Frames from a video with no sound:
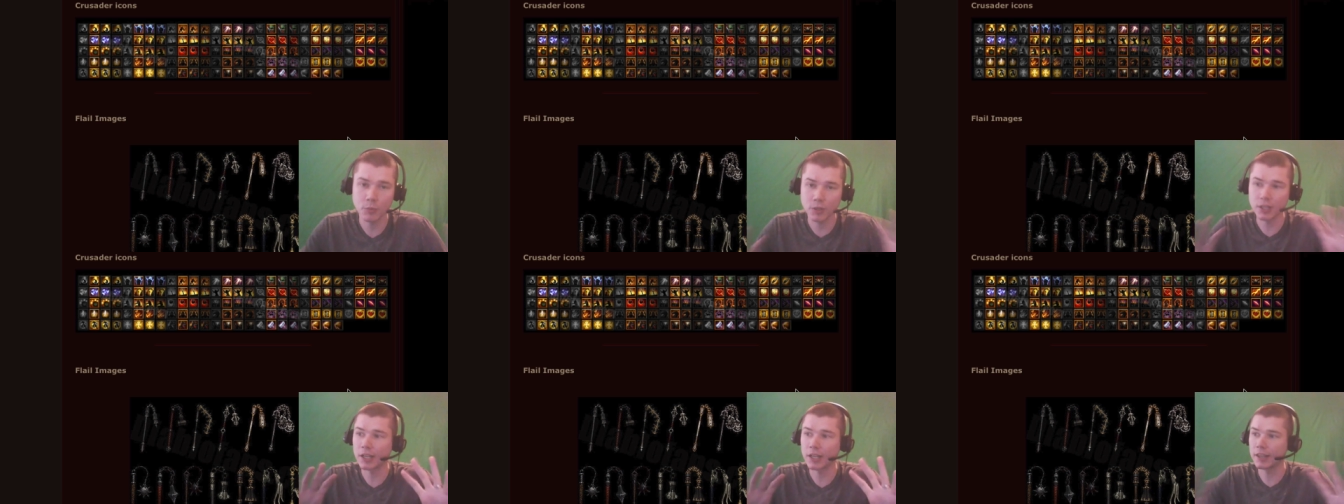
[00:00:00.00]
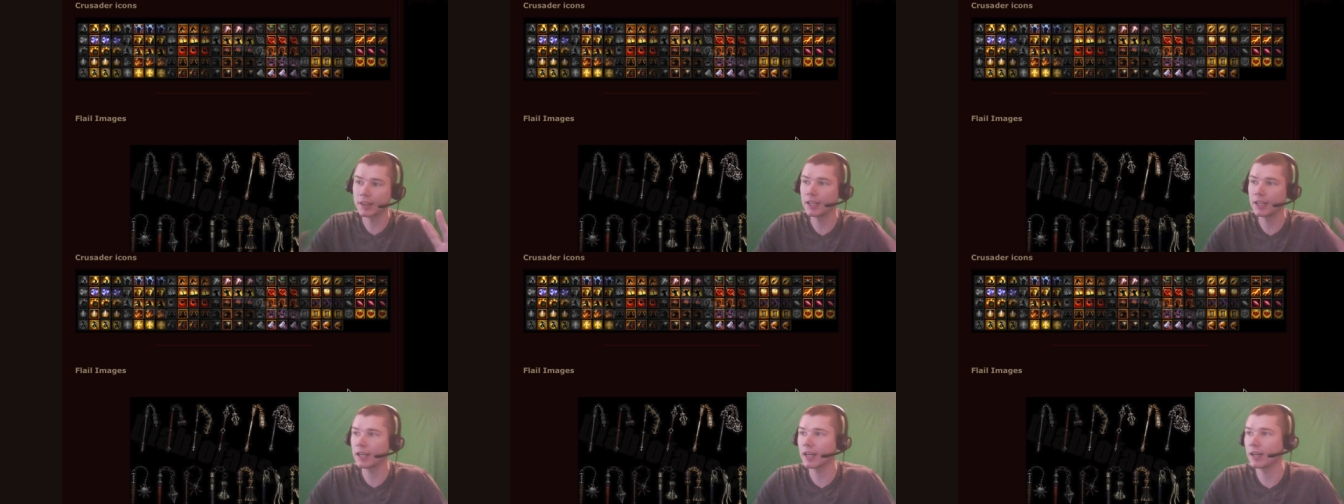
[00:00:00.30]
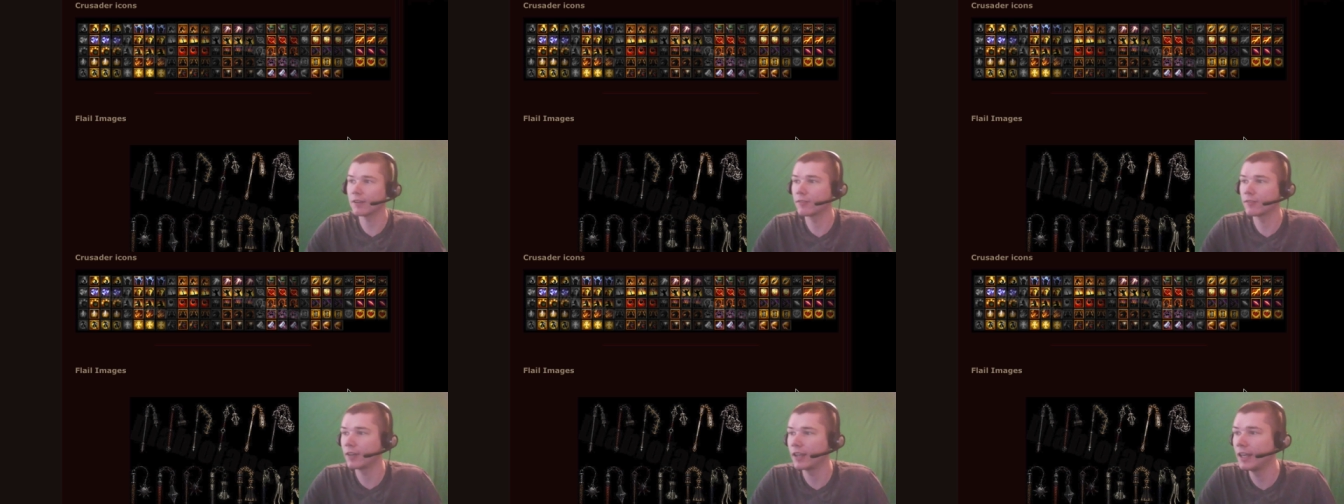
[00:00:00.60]
but I think
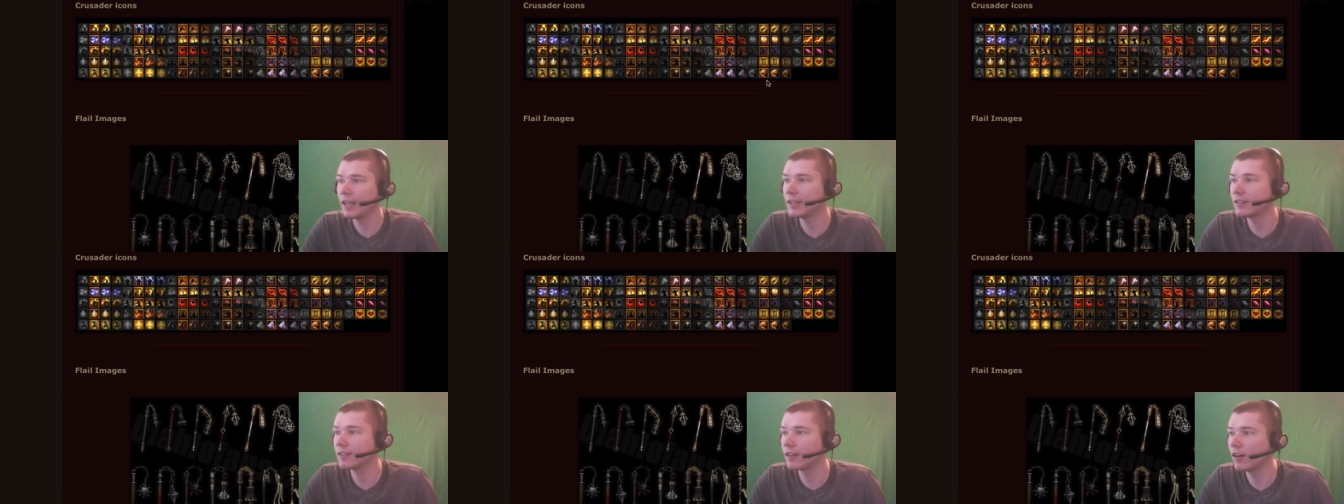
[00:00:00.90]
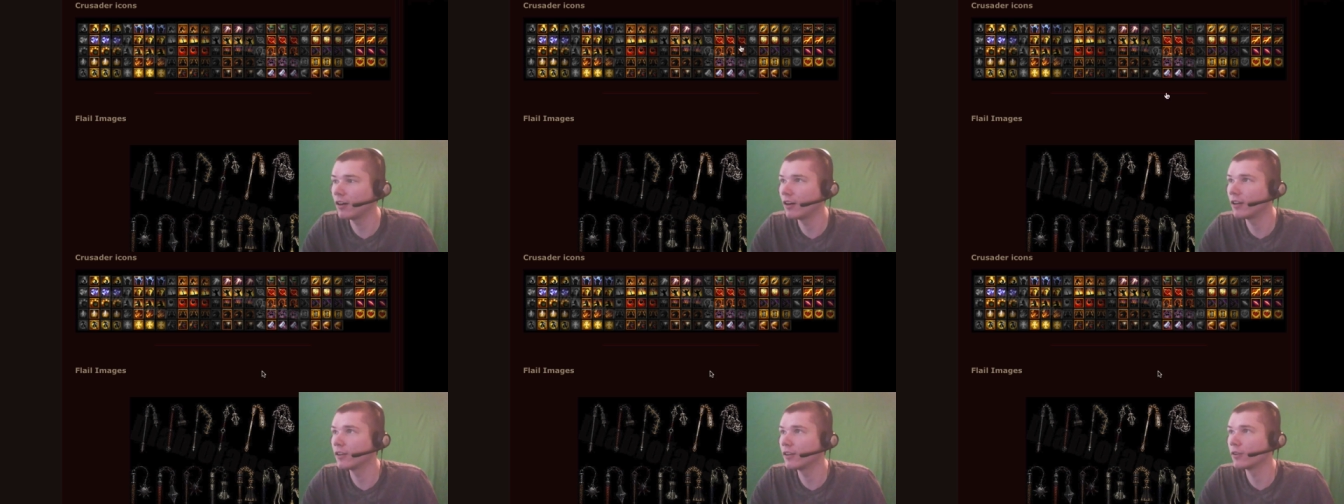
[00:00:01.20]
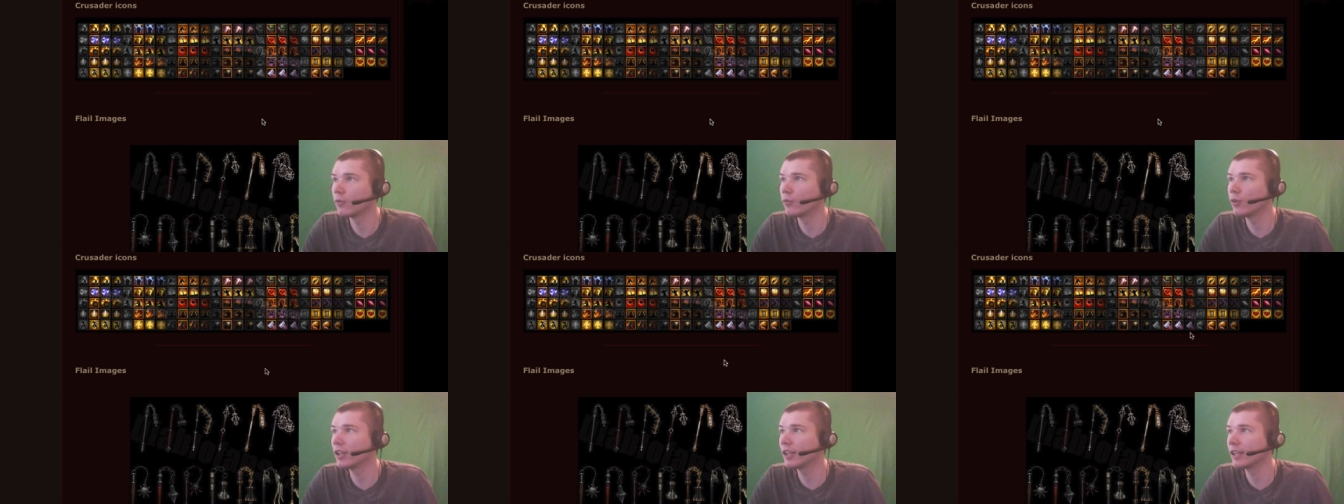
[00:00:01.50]
I've hit on
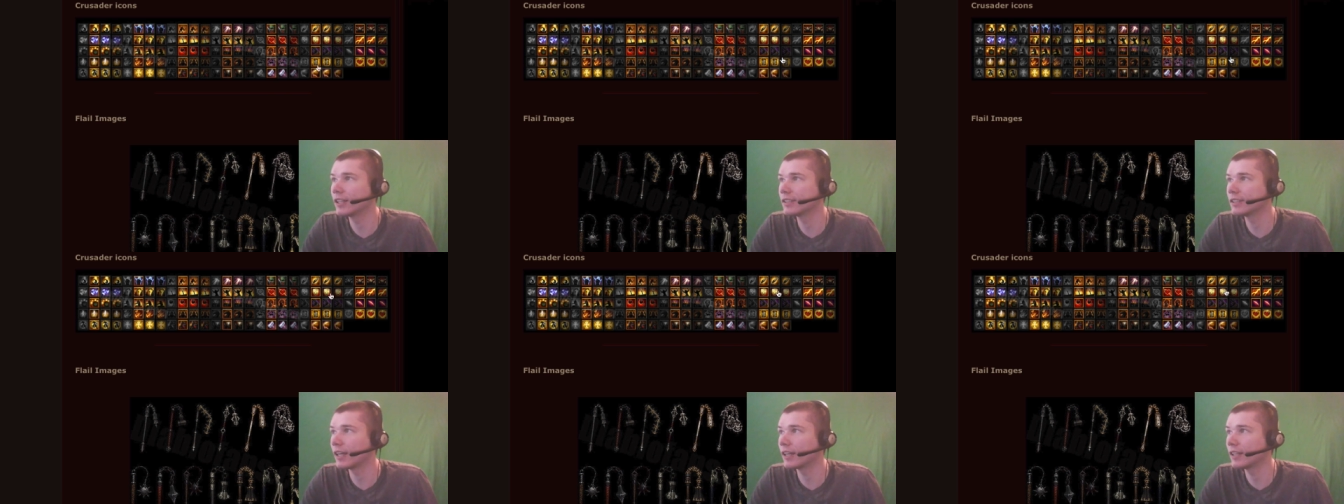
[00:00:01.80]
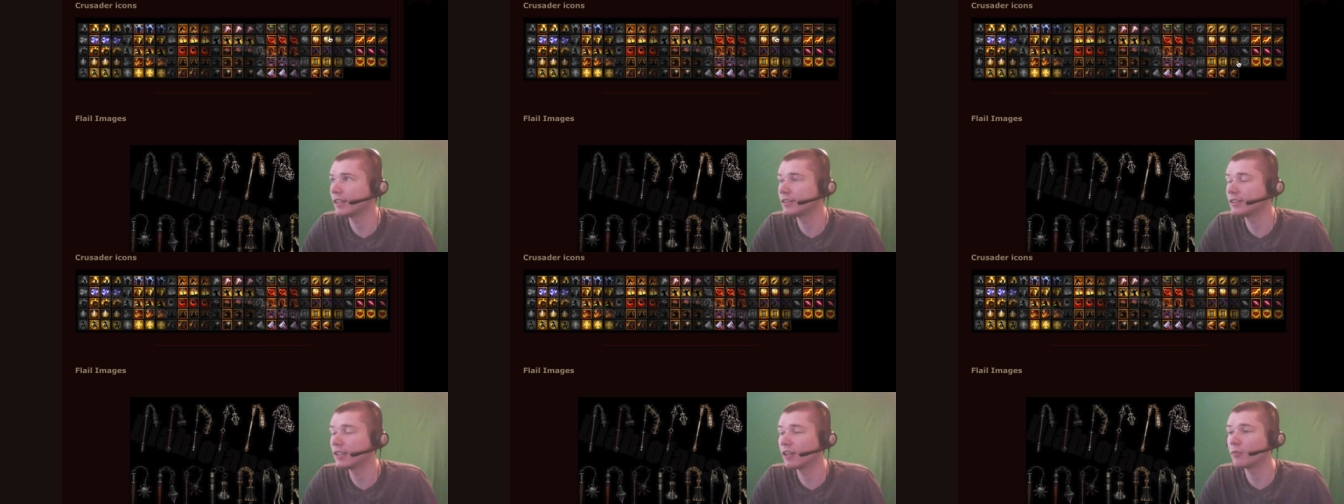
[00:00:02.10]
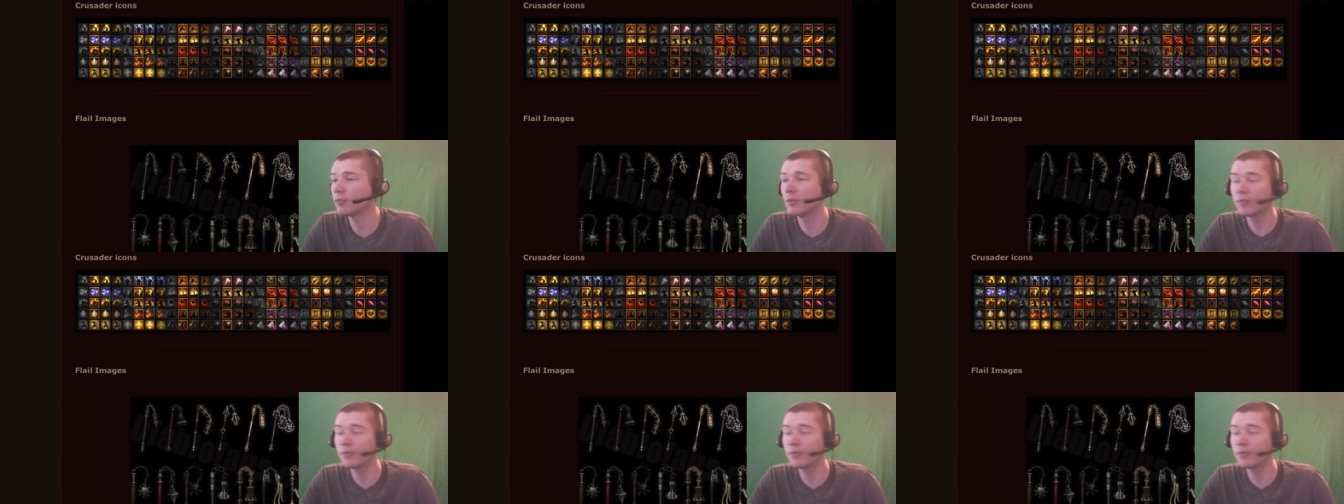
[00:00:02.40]
the really exciting stuff.